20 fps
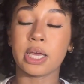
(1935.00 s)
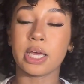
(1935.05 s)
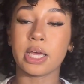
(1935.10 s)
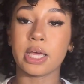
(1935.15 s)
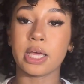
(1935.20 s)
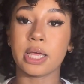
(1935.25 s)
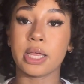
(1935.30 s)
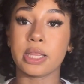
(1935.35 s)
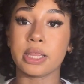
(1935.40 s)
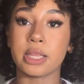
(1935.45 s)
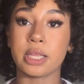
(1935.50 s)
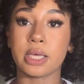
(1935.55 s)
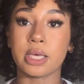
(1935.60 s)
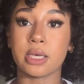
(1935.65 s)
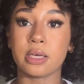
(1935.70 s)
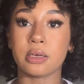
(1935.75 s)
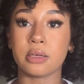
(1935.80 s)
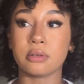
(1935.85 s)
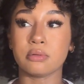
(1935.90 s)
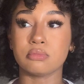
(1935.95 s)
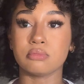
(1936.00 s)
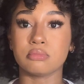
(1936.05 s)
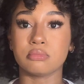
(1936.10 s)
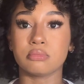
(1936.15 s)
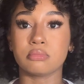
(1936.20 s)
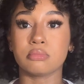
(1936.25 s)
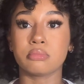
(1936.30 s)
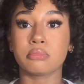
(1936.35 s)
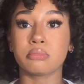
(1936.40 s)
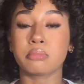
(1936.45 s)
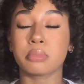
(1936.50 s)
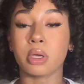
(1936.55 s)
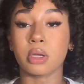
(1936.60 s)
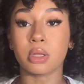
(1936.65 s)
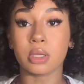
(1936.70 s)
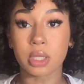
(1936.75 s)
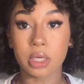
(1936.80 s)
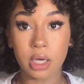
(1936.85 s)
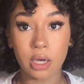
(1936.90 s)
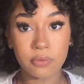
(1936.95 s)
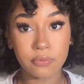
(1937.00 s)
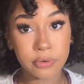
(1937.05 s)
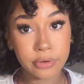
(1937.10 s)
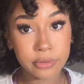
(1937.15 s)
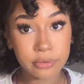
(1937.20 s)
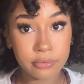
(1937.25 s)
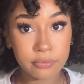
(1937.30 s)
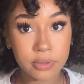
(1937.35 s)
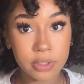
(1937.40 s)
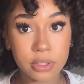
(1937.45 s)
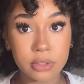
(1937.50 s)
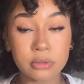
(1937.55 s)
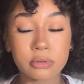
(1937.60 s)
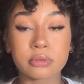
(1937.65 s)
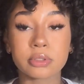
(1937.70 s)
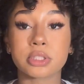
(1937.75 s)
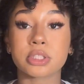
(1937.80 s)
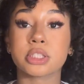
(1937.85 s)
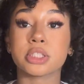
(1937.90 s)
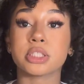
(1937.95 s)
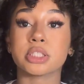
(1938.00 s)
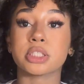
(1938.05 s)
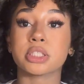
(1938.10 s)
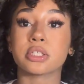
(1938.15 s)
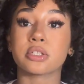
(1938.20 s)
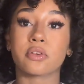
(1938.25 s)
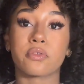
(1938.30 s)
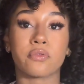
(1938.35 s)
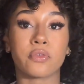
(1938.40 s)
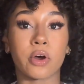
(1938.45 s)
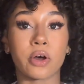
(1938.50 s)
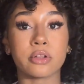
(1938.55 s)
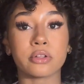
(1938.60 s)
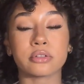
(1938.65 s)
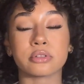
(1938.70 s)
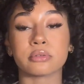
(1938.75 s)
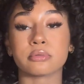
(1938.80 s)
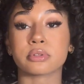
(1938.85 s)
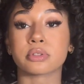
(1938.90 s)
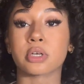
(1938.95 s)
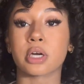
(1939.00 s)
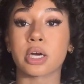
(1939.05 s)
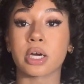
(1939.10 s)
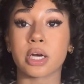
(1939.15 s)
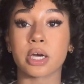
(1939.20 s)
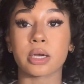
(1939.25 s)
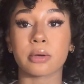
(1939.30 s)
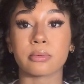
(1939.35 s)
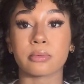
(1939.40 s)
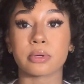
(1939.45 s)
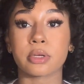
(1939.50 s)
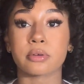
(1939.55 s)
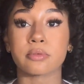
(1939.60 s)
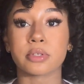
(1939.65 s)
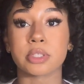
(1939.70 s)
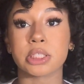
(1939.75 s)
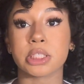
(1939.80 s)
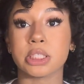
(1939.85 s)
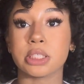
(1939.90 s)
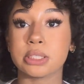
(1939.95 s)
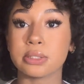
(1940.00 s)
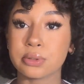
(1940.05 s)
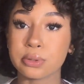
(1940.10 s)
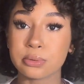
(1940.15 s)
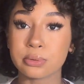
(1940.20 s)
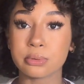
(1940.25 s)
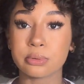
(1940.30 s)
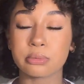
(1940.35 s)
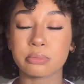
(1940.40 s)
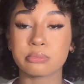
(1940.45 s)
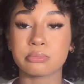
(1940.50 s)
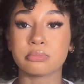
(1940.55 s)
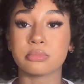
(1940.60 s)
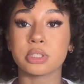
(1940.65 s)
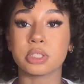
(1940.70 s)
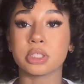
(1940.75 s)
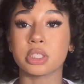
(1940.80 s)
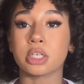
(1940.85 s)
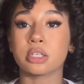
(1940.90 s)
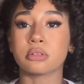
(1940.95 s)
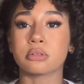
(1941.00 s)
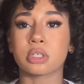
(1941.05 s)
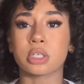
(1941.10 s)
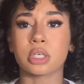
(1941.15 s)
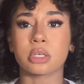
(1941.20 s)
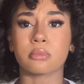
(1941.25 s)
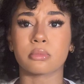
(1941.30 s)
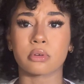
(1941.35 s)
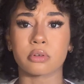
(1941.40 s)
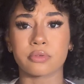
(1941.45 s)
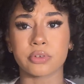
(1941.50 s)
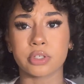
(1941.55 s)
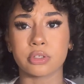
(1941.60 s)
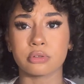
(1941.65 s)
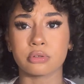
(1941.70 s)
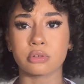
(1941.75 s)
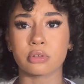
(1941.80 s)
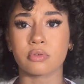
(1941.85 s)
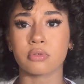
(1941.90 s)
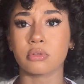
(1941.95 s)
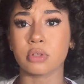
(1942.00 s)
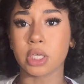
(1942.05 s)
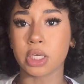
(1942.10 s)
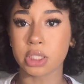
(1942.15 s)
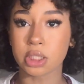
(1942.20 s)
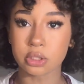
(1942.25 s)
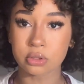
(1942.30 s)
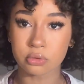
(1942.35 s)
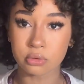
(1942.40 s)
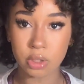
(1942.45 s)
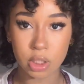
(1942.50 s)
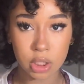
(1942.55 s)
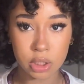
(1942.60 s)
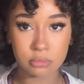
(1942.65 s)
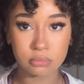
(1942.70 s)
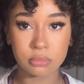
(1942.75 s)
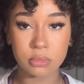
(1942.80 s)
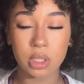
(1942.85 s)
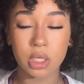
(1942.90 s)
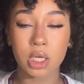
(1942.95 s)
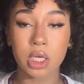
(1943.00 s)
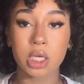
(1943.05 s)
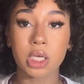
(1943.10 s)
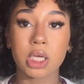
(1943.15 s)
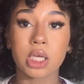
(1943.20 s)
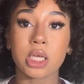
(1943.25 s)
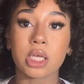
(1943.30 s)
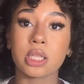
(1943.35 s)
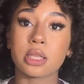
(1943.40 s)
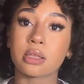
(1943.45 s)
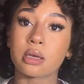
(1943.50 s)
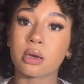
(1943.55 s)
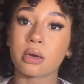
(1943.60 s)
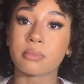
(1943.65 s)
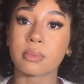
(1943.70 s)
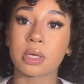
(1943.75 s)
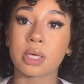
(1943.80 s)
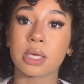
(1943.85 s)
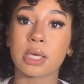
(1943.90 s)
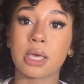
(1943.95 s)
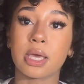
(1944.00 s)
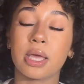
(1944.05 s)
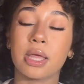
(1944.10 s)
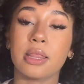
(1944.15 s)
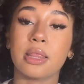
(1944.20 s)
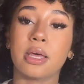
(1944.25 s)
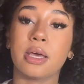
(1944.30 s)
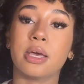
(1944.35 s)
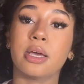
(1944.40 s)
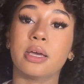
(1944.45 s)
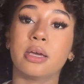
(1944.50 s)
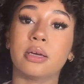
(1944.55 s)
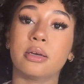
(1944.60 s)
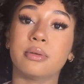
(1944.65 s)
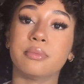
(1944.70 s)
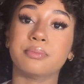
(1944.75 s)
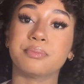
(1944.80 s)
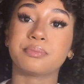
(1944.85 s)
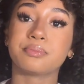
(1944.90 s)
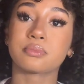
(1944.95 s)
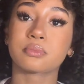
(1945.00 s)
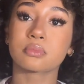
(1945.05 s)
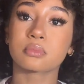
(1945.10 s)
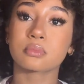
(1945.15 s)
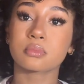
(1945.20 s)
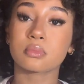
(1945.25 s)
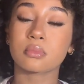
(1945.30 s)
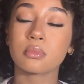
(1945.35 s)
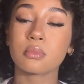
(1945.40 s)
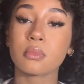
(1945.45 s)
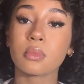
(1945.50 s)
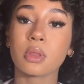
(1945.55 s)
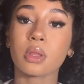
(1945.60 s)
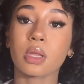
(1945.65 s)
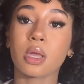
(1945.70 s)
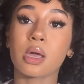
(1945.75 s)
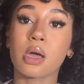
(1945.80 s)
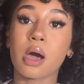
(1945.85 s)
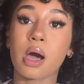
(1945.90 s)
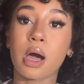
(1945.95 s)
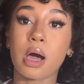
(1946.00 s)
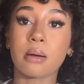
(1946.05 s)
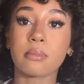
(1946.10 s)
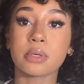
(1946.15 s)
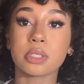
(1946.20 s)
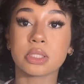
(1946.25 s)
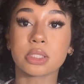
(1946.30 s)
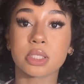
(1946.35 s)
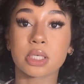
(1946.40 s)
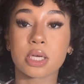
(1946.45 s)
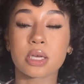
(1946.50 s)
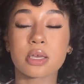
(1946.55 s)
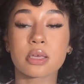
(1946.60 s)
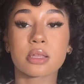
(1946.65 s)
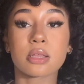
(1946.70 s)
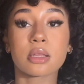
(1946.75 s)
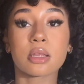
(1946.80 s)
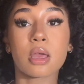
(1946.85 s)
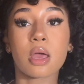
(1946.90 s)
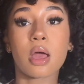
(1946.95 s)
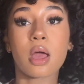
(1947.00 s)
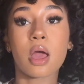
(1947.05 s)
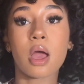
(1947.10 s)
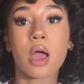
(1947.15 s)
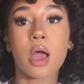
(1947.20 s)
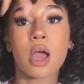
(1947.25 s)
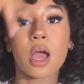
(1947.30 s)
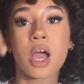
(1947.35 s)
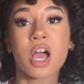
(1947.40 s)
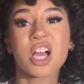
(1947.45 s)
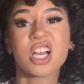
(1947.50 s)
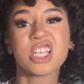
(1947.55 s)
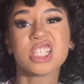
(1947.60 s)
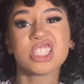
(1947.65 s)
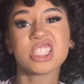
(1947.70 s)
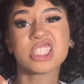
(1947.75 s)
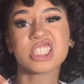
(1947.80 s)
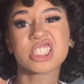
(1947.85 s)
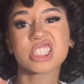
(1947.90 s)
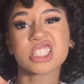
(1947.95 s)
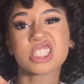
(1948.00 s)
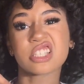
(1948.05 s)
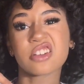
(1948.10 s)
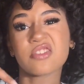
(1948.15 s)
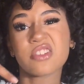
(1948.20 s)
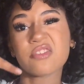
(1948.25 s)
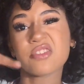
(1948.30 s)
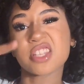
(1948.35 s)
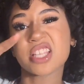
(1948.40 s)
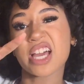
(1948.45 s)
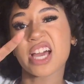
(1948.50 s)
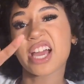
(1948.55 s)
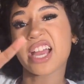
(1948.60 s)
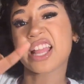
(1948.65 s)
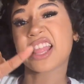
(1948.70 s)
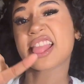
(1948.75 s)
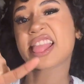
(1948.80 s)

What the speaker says: and then be on the lookout for other videos, and just follow, subscribe, whatever you need to do so you can get more videos. If you like this or not, tell me, and then I'ma just see you on the flip side.